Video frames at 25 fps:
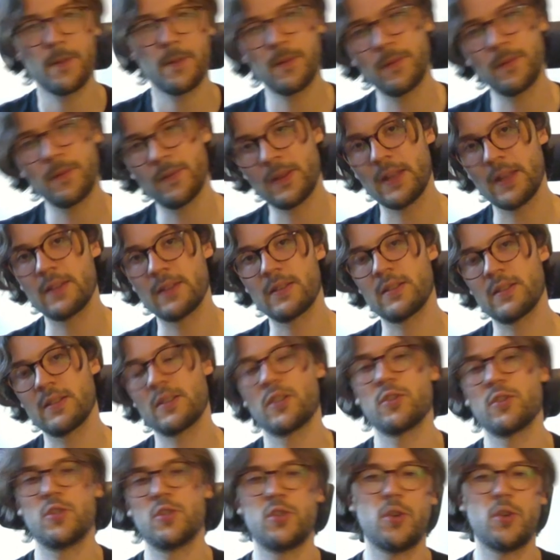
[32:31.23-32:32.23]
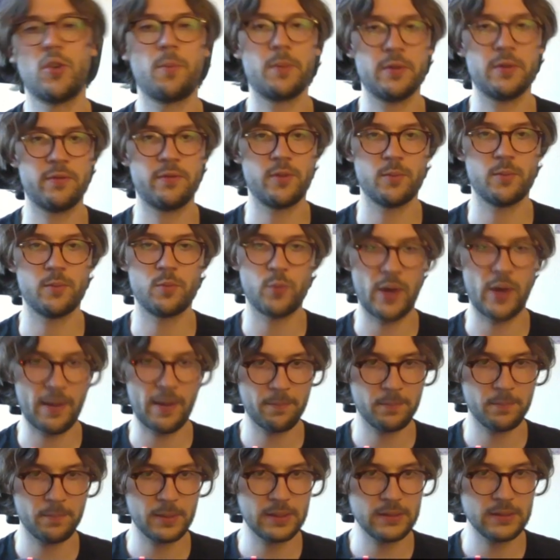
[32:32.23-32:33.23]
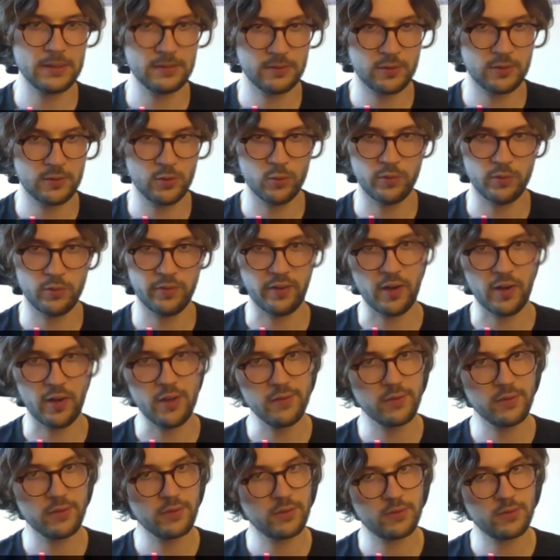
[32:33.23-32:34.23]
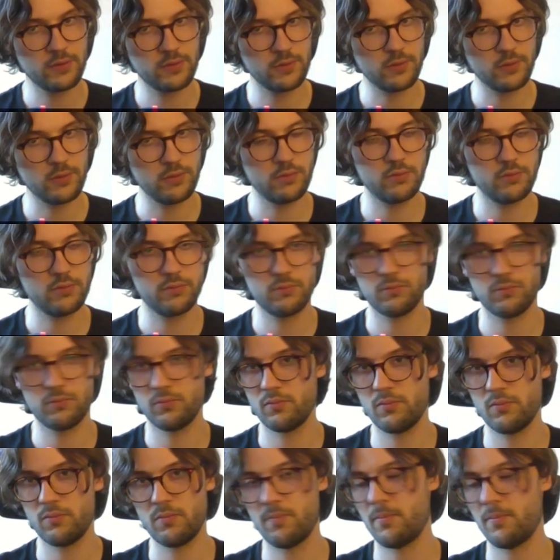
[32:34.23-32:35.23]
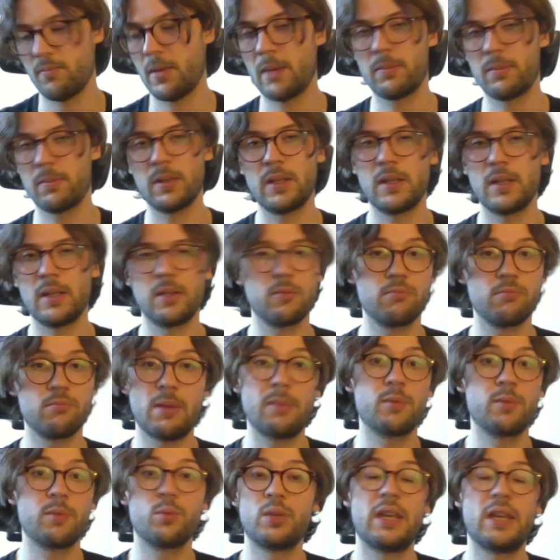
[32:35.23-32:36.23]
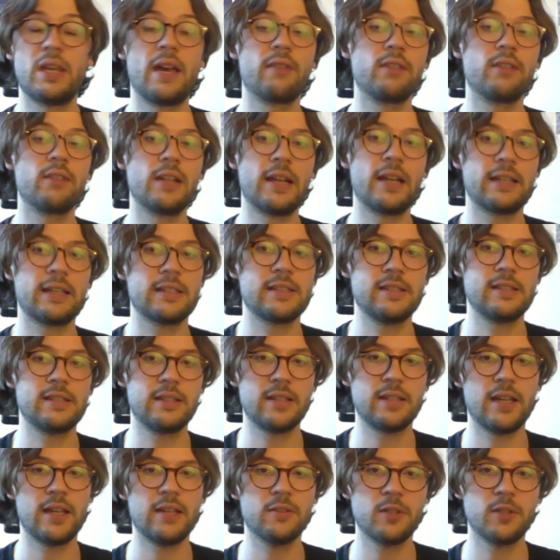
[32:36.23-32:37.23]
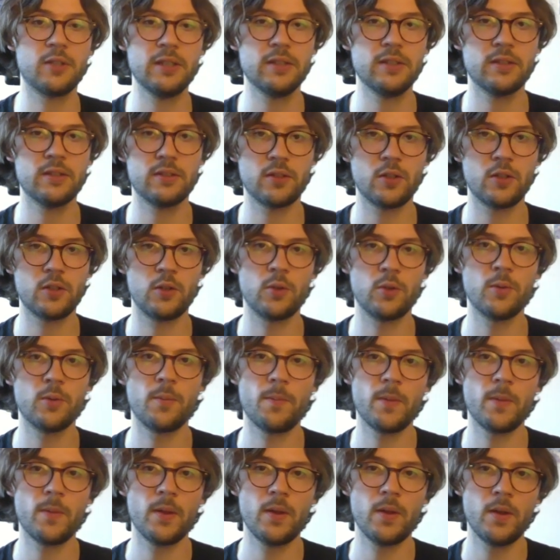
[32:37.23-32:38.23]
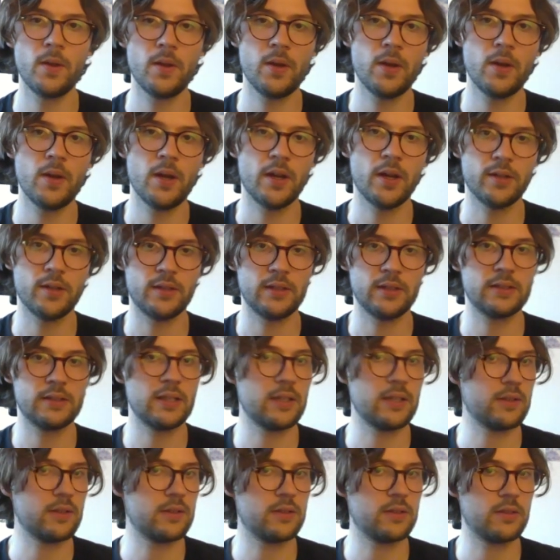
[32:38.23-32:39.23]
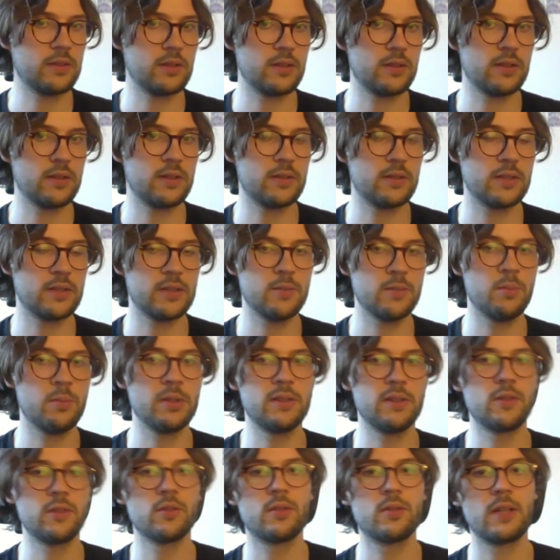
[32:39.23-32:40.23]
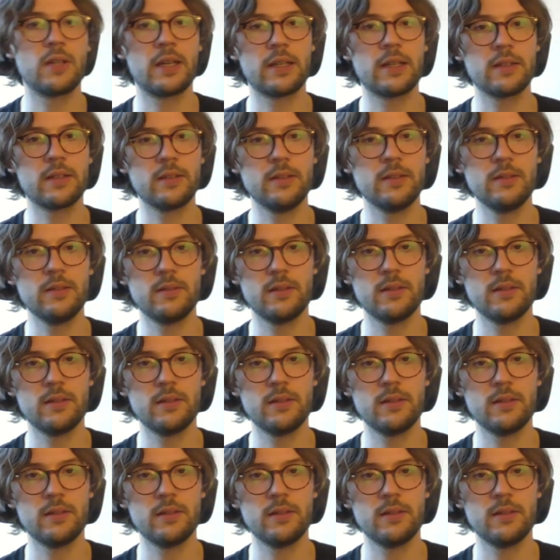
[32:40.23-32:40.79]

Then it's gonna stop us from ramping to 5. Maybe we have a Legacy in hand, right? So I think that's a pretty good angle.